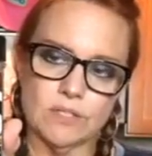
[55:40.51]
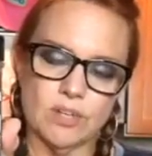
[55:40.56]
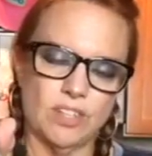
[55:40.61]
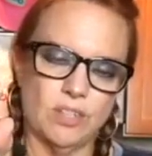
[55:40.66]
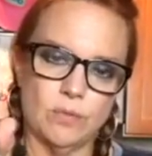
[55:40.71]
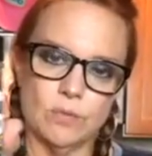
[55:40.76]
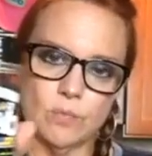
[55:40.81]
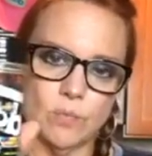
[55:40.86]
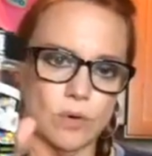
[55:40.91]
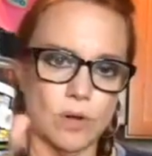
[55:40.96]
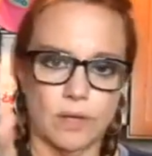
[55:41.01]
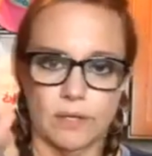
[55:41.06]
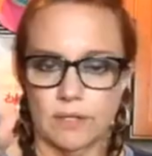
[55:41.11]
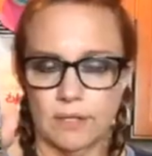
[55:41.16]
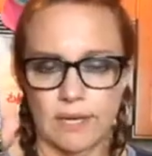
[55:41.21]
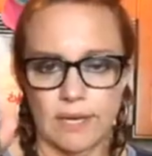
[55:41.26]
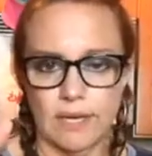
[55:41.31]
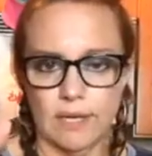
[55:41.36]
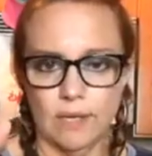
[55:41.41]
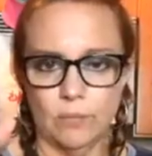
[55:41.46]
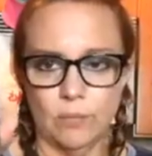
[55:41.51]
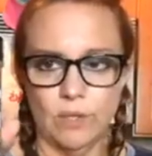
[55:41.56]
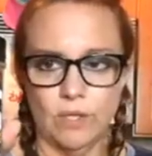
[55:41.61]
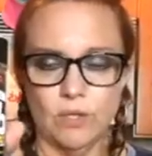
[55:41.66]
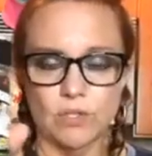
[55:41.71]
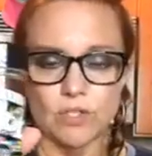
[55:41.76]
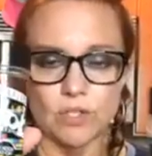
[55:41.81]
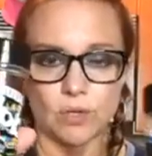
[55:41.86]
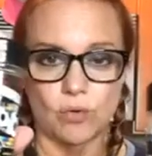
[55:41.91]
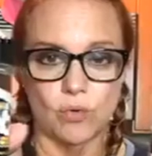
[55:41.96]
He's not. We're not getting.
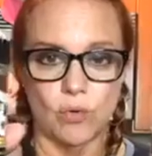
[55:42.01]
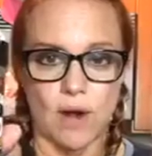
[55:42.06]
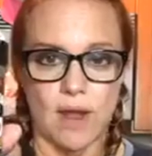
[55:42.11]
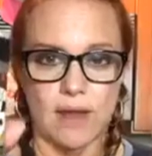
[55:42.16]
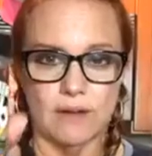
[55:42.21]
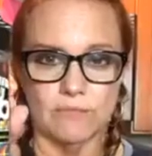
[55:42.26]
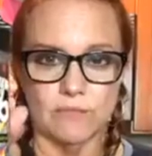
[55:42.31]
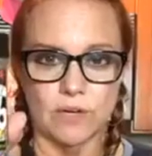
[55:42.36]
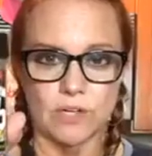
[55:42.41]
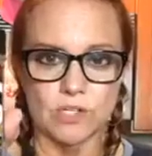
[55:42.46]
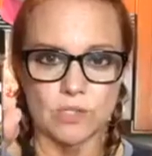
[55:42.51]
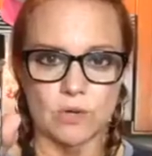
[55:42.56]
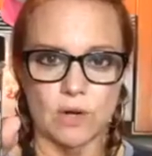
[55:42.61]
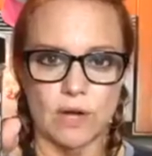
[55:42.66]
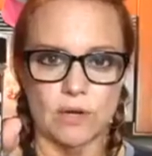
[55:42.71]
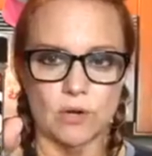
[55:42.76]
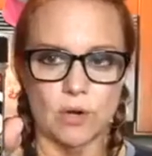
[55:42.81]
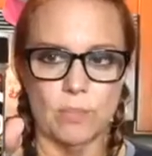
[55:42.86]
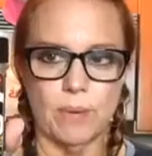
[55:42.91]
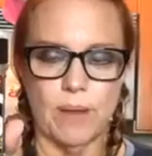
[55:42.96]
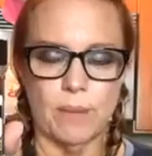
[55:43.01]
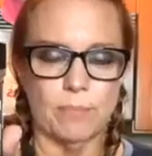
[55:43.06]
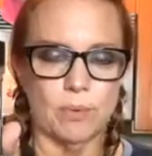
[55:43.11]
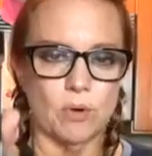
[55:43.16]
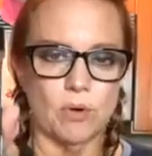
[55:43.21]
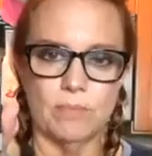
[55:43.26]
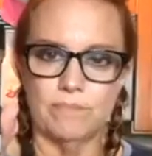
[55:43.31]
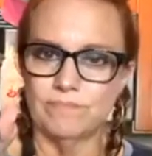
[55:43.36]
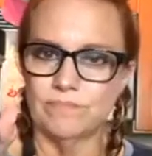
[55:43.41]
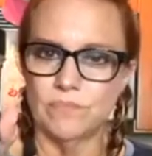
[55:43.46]
We used to grind fresh grind our
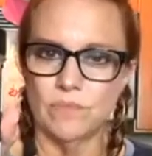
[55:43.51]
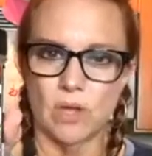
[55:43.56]
pepper.